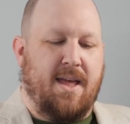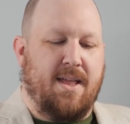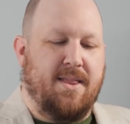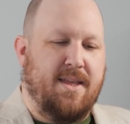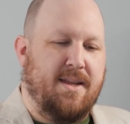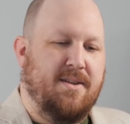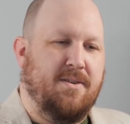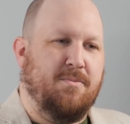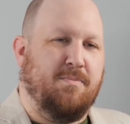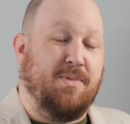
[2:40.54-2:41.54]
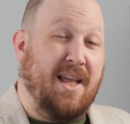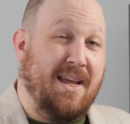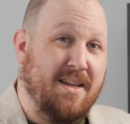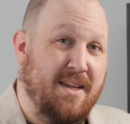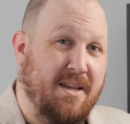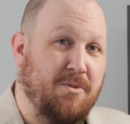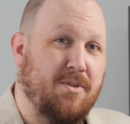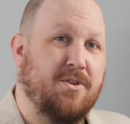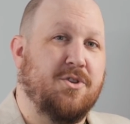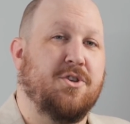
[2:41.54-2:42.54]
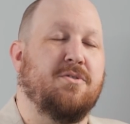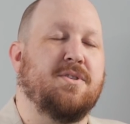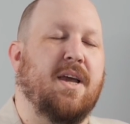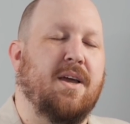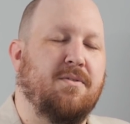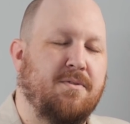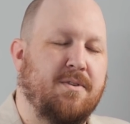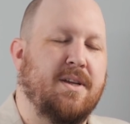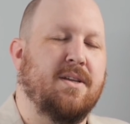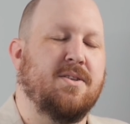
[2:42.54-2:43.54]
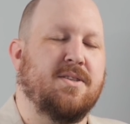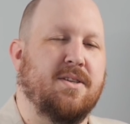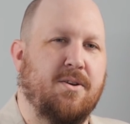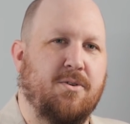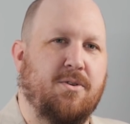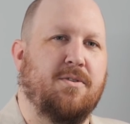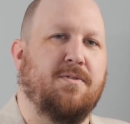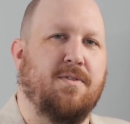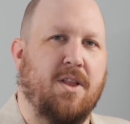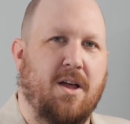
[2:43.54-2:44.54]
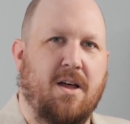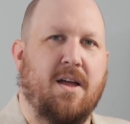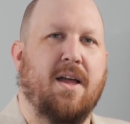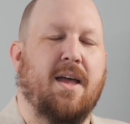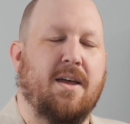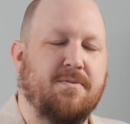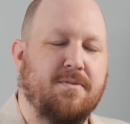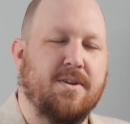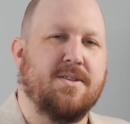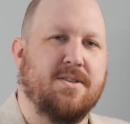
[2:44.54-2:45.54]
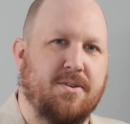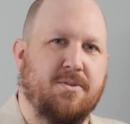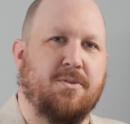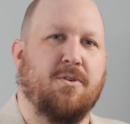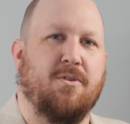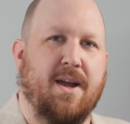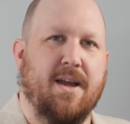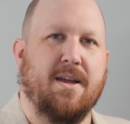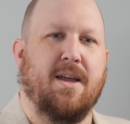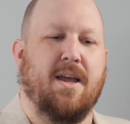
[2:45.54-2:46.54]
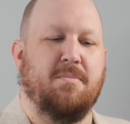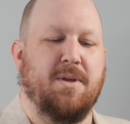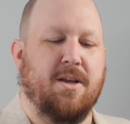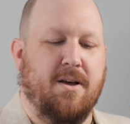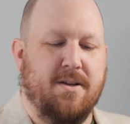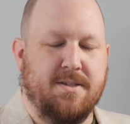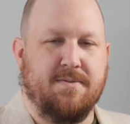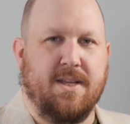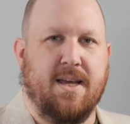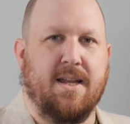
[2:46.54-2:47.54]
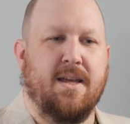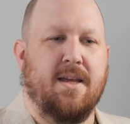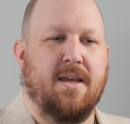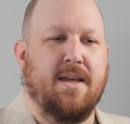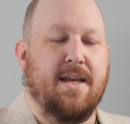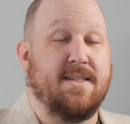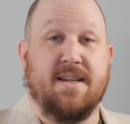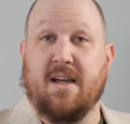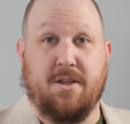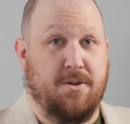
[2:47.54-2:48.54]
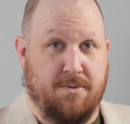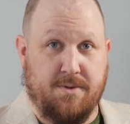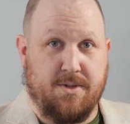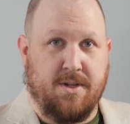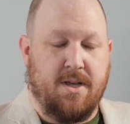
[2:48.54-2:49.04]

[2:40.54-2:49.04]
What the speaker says: And then black enamel shows every single flaw, every single crack, and because of that, it's not used.